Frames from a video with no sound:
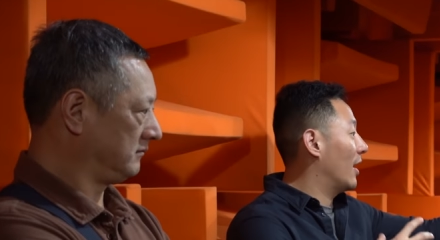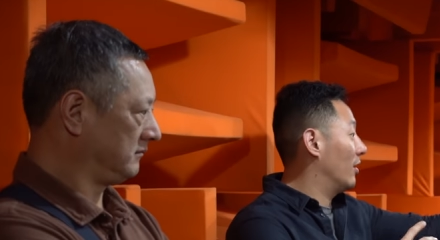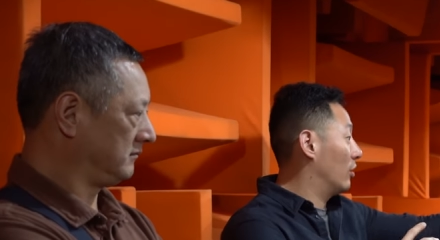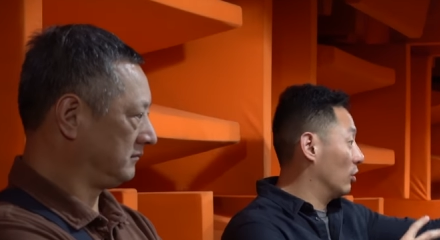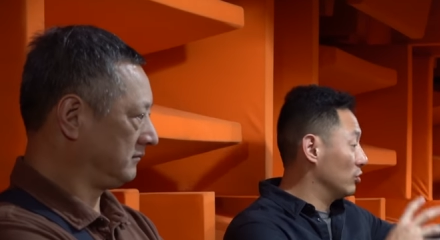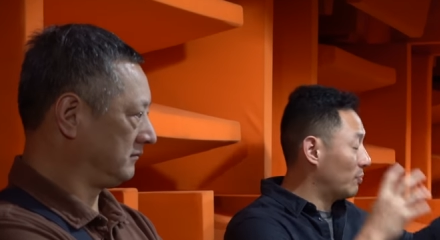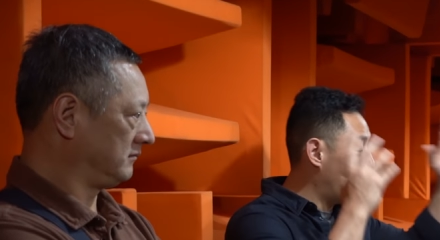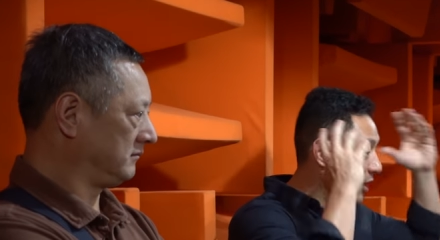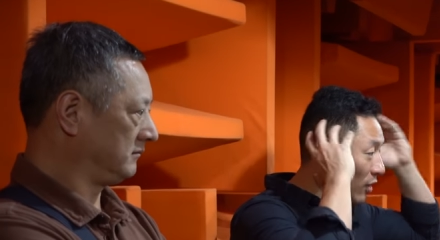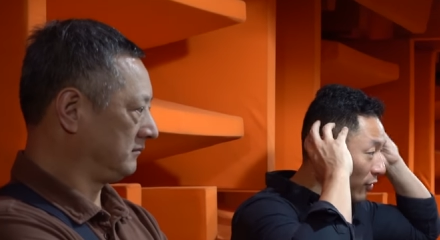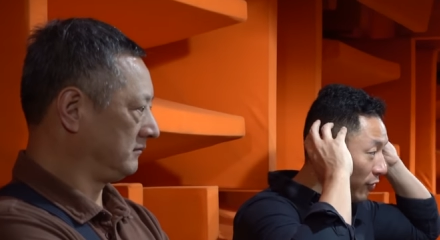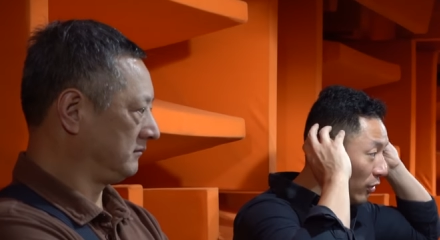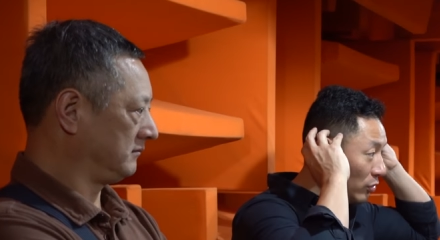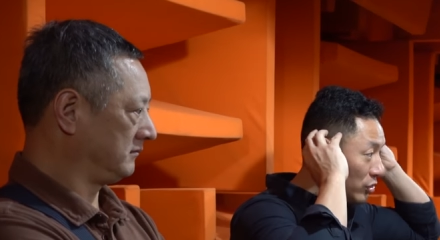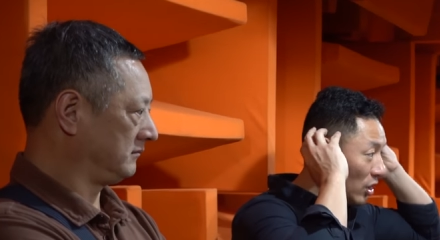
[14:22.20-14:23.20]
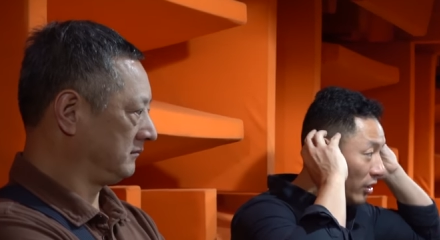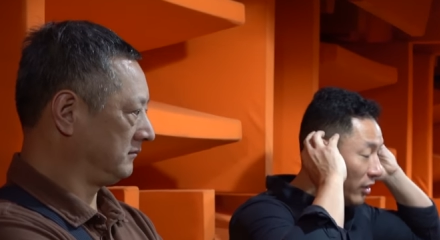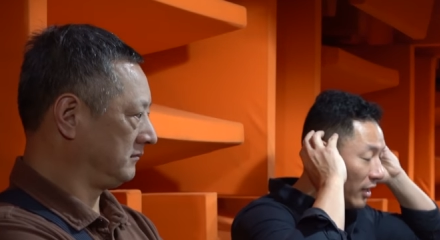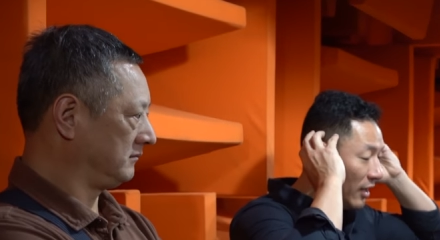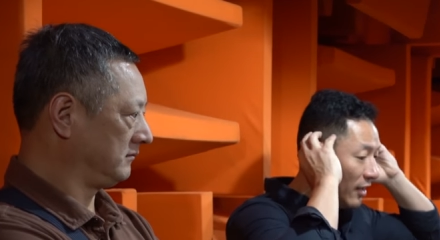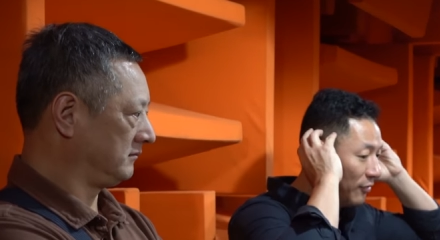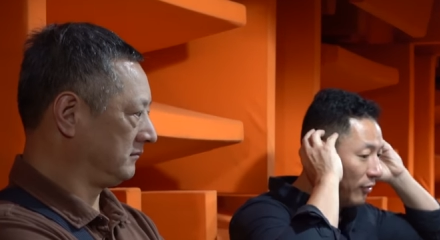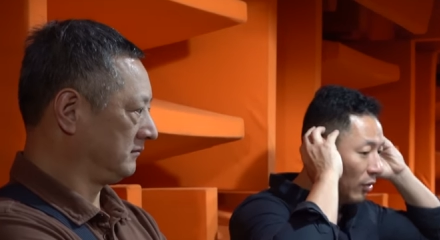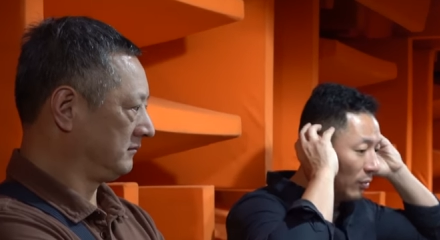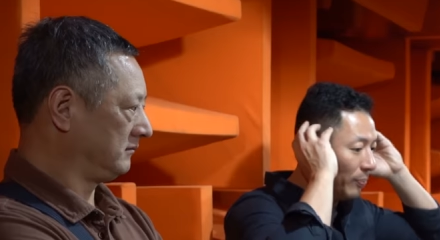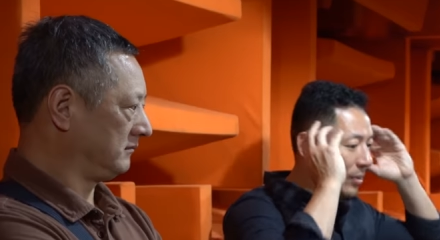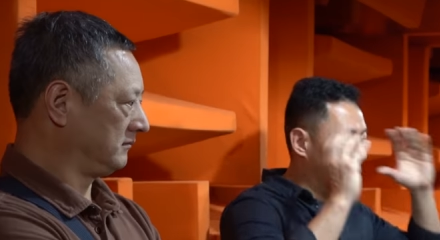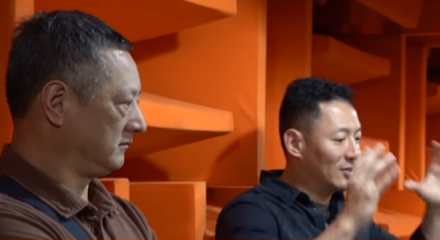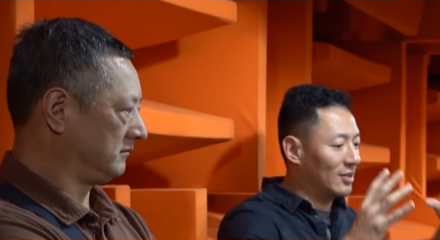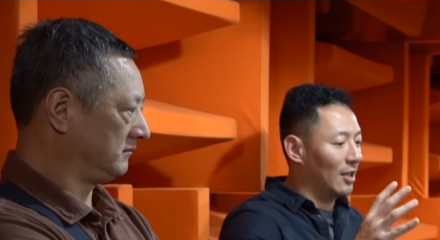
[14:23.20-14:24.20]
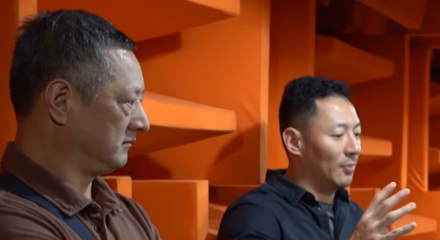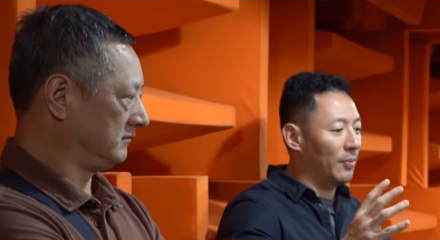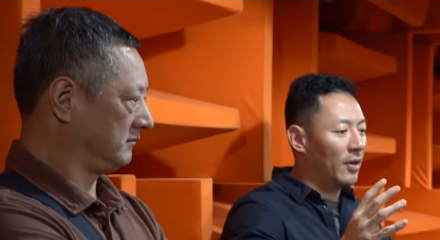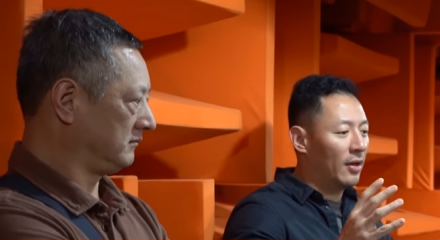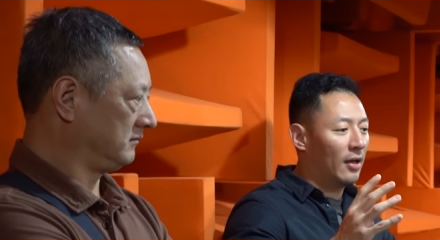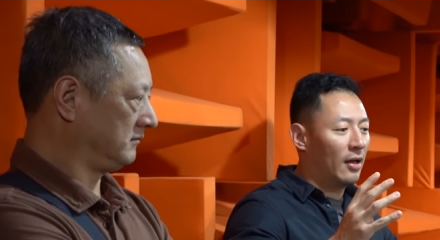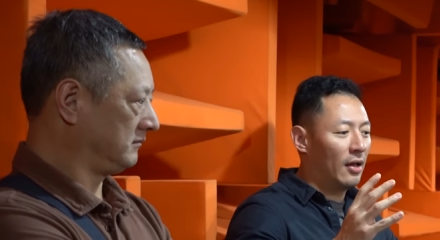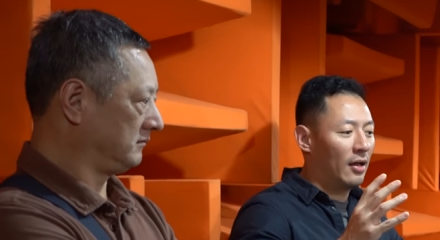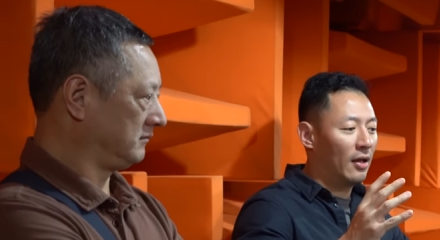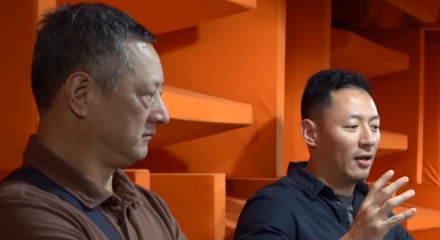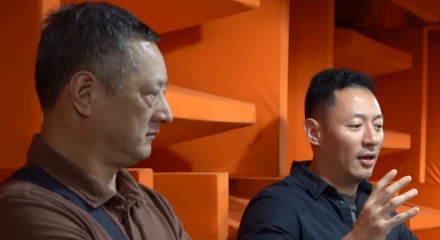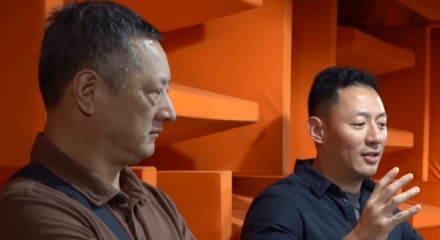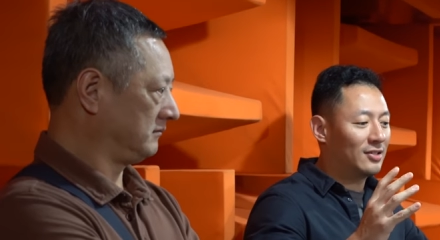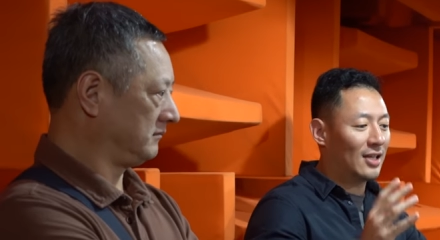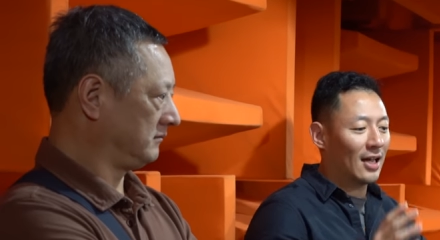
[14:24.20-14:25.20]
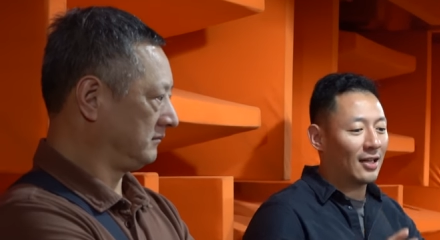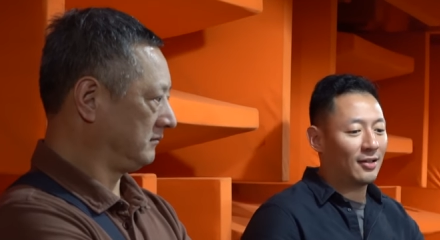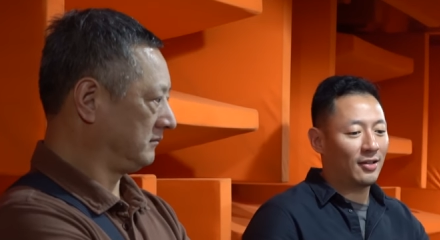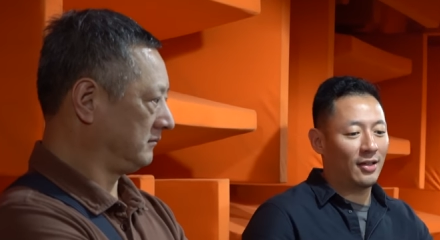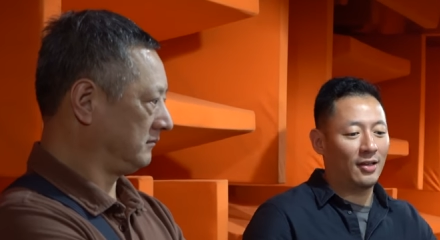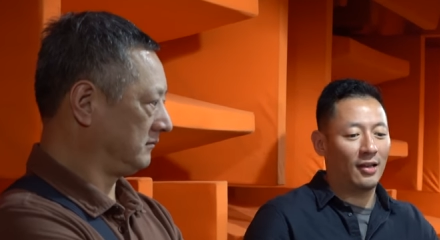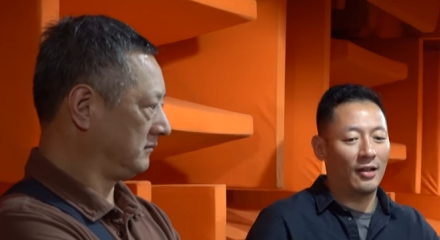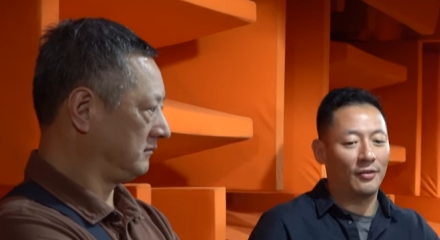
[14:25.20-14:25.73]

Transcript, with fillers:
Speaker 1: It's it's a room within a room. The room is